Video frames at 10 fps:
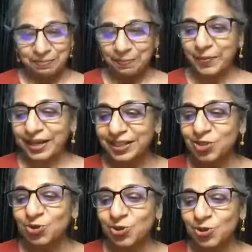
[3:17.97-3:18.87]
Back
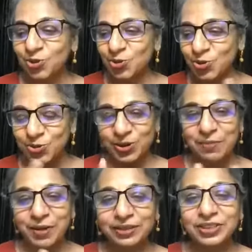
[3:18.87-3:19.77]
to
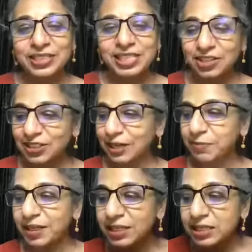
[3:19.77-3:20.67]
about the
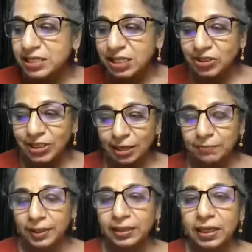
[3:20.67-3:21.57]
stereotyping. The
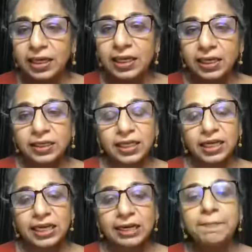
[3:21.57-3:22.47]
stereotyping
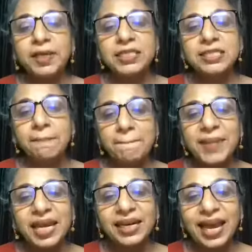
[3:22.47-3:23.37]
limits
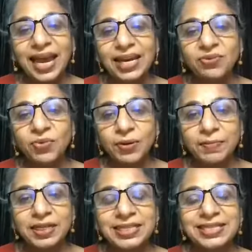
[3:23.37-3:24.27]
men and
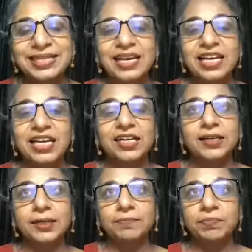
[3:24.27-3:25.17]
women's
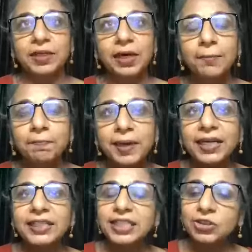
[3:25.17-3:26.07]

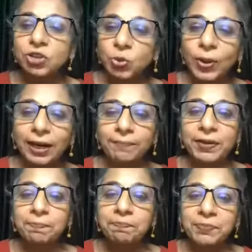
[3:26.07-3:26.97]
ability to develop their
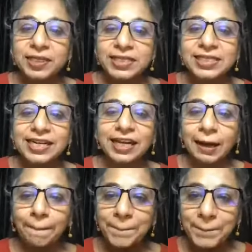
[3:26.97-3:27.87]
personal
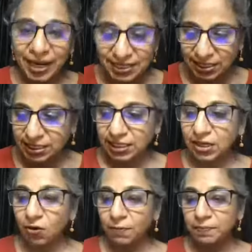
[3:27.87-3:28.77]
capacity
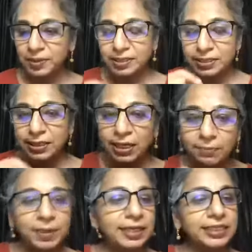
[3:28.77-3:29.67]
or personal
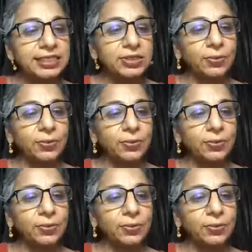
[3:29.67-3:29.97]
abilities.